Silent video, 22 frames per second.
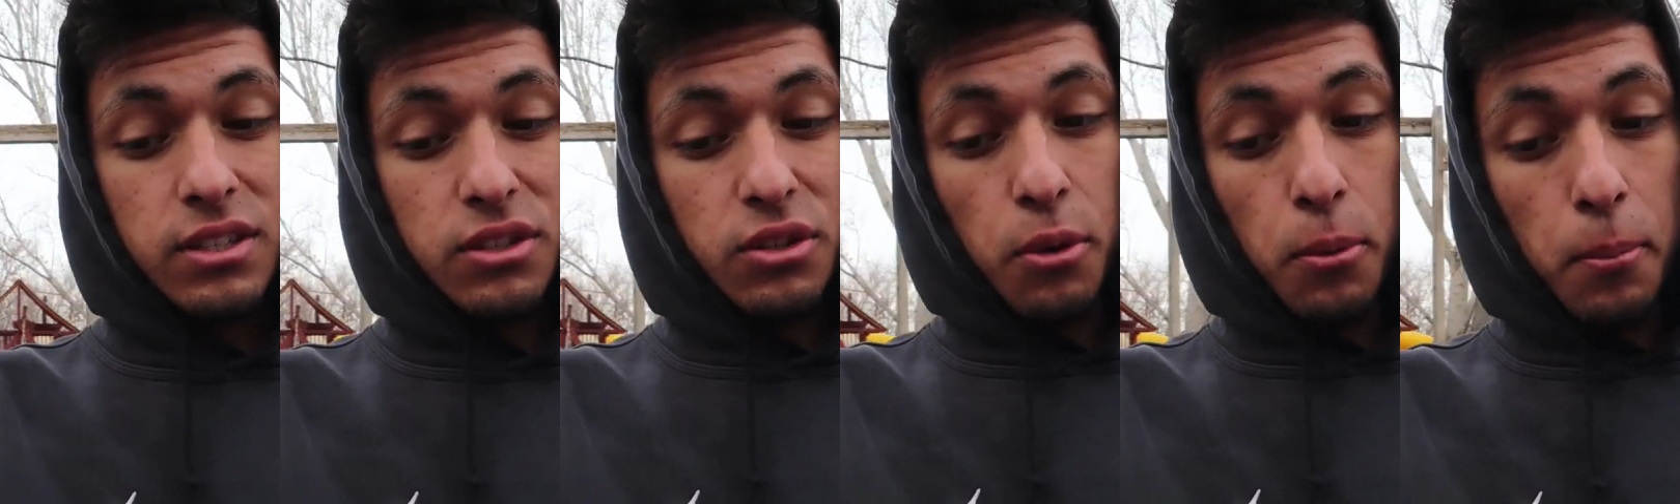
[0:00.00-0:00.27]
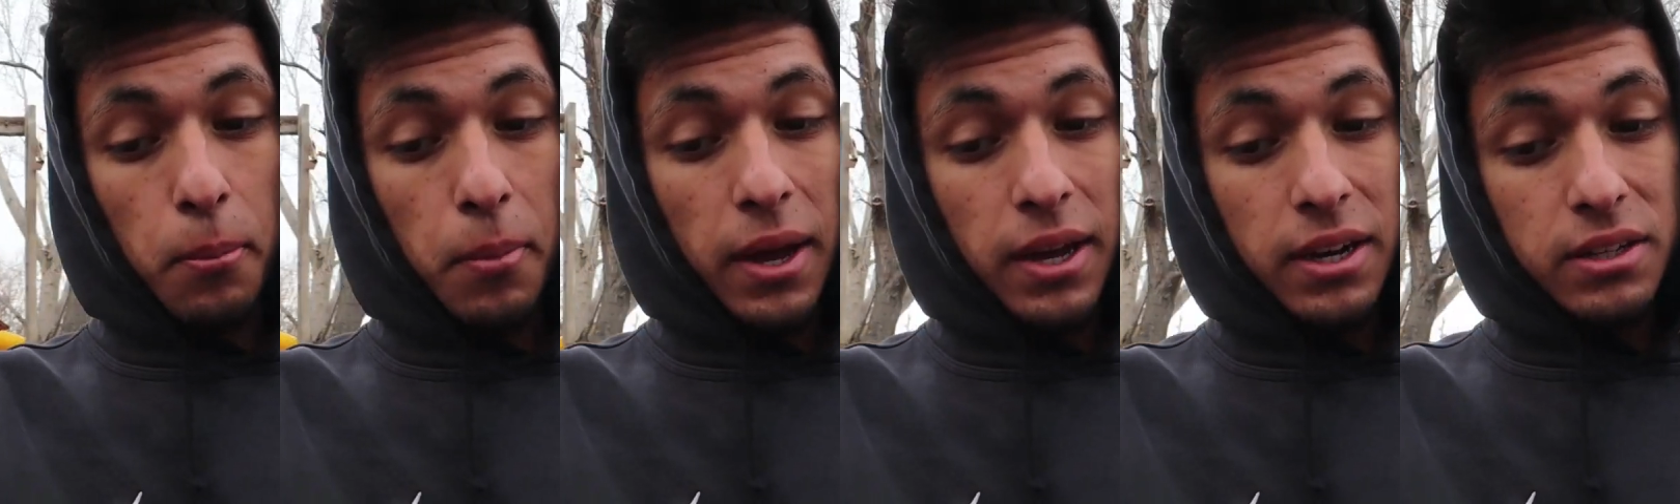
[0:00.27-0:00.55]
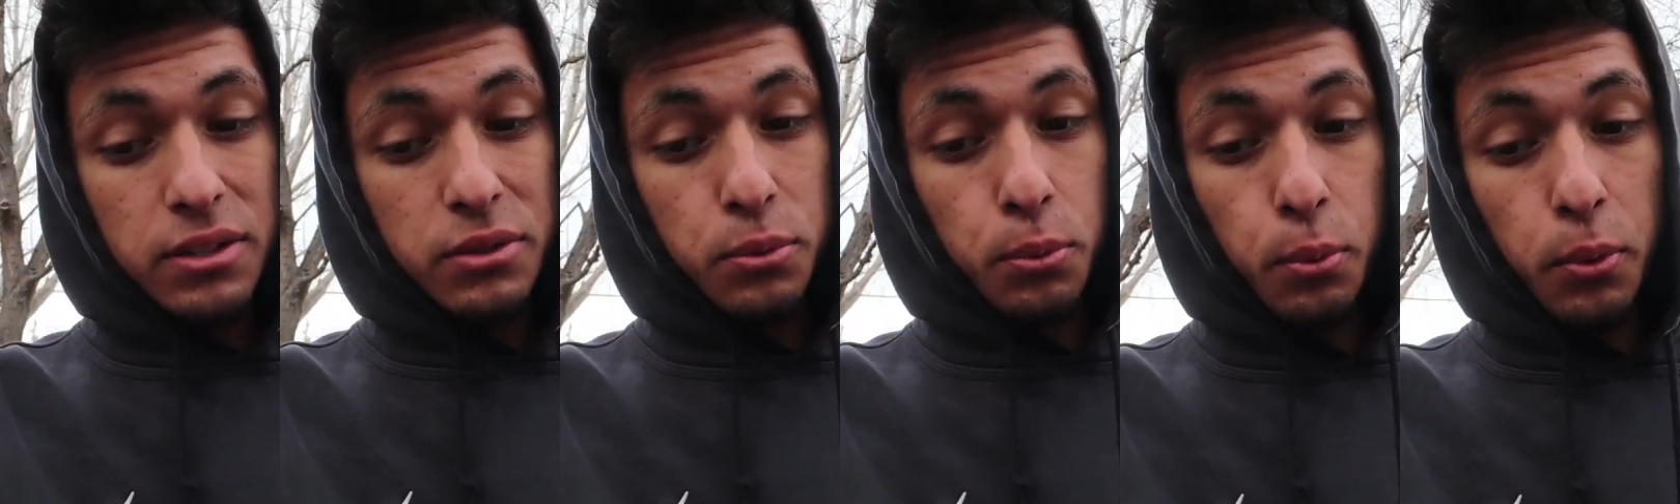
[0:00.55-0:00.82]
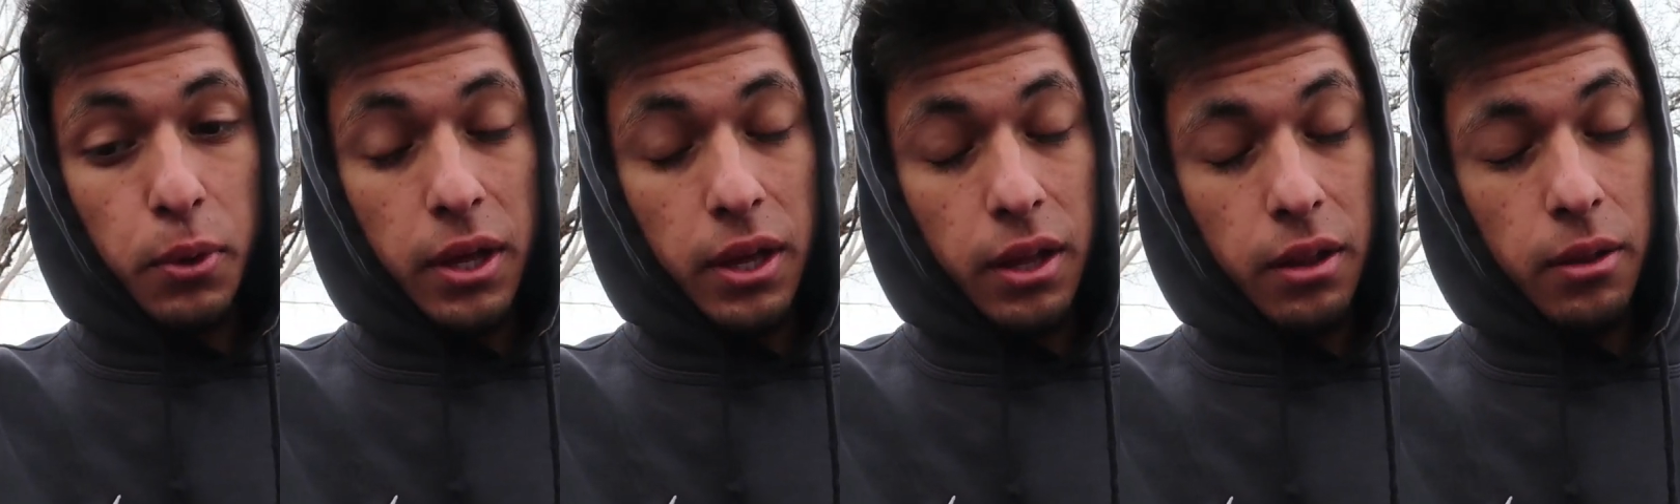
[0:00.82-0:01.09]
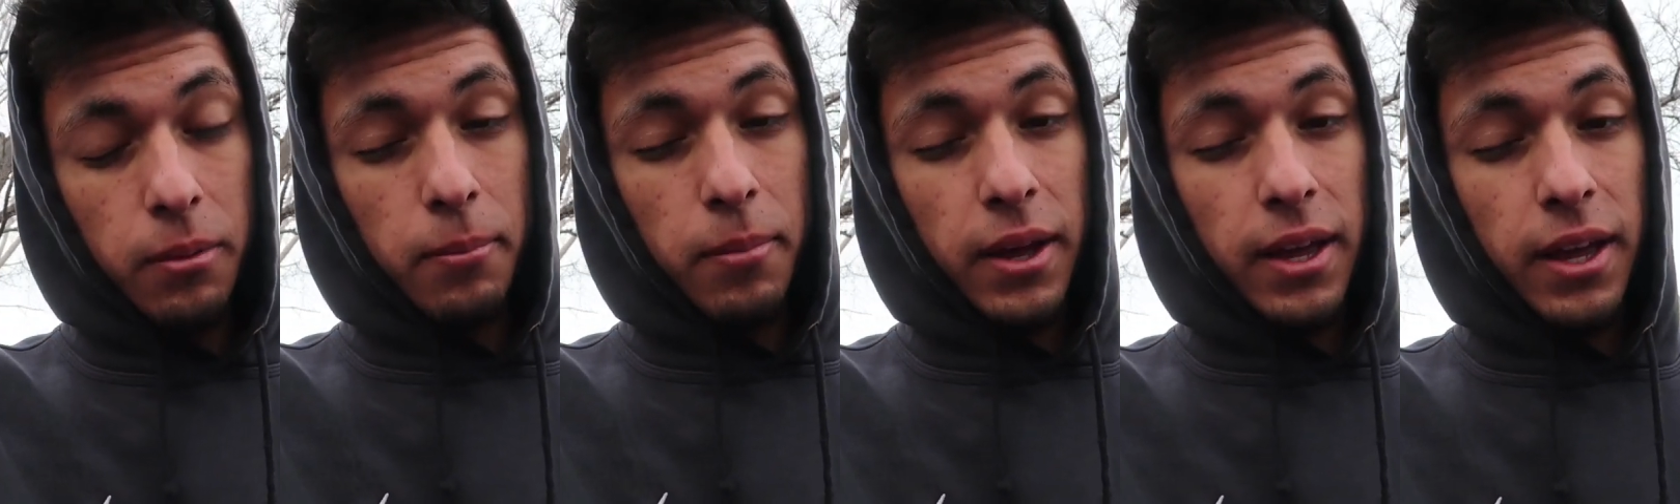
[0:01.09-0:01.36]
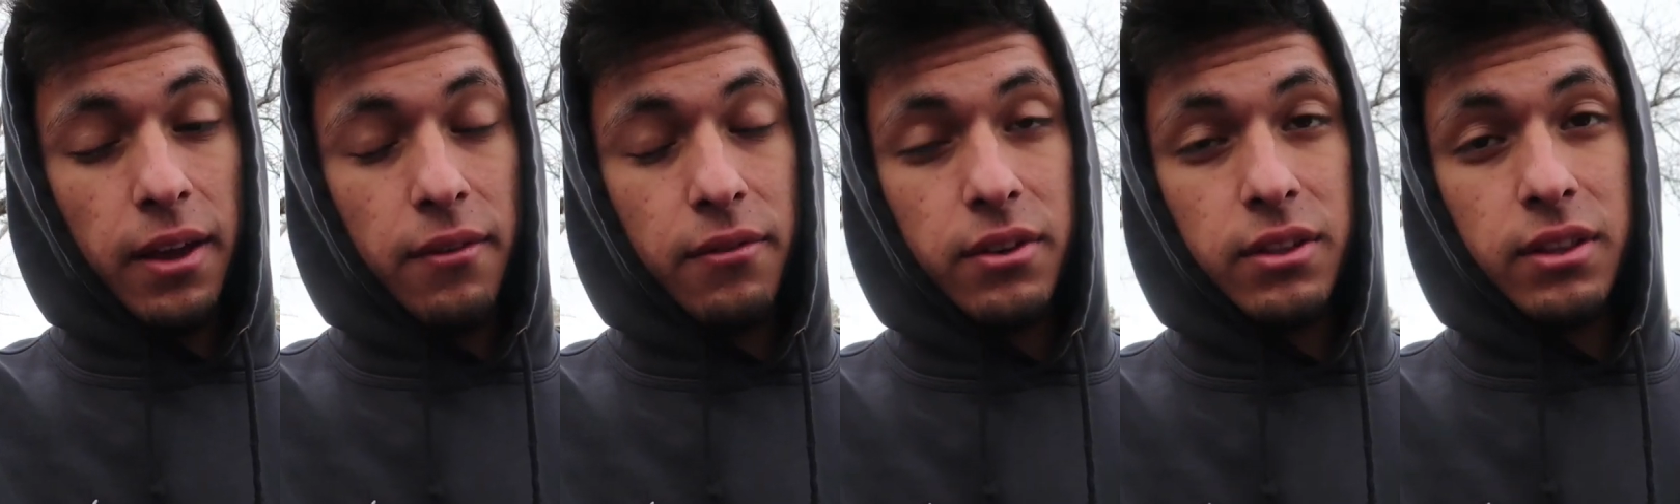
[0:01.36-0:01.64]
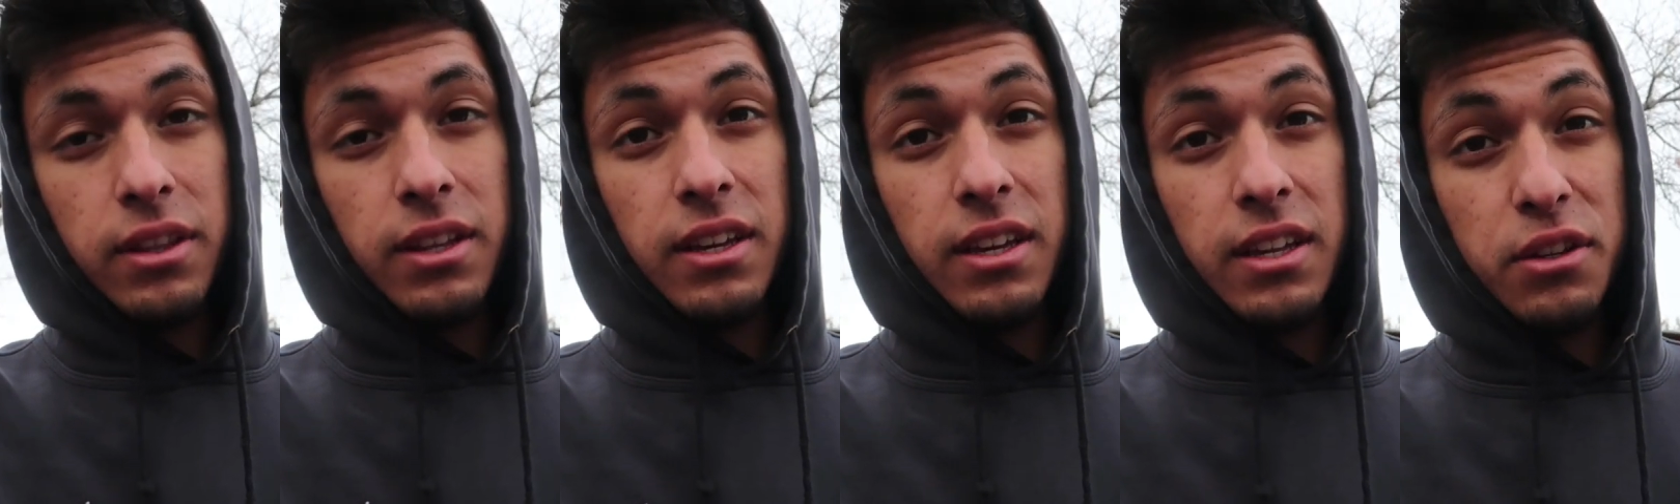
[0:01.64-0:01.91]
so might as well buy
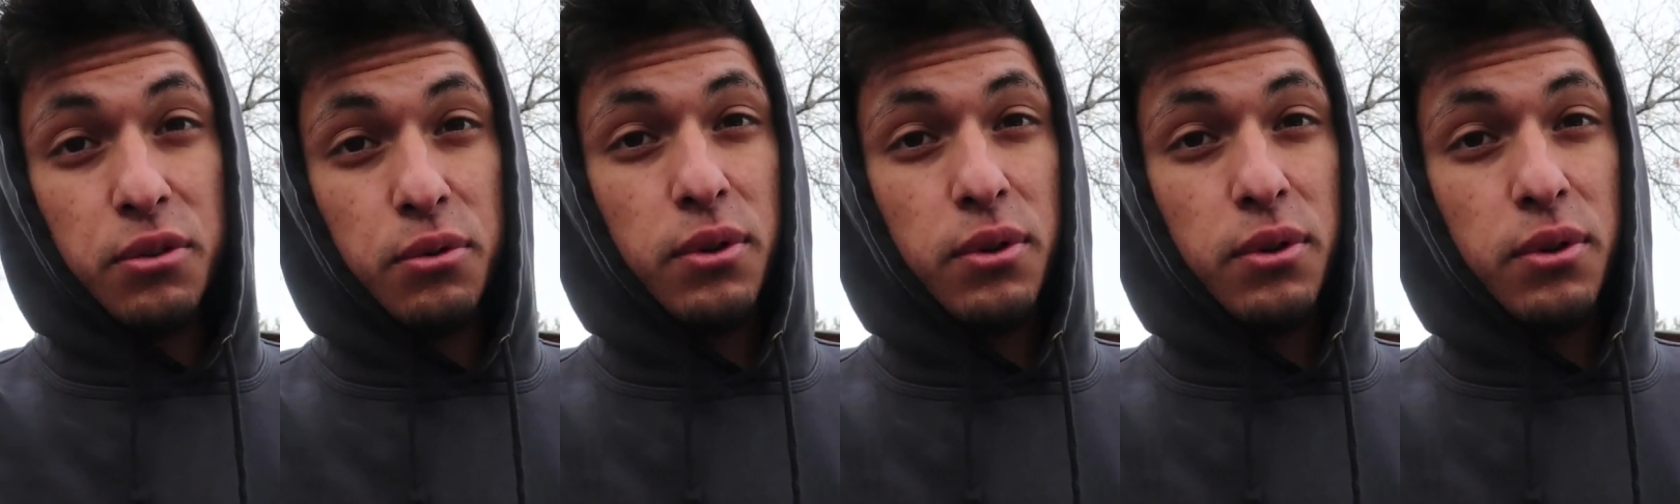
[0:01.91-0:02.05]
everything and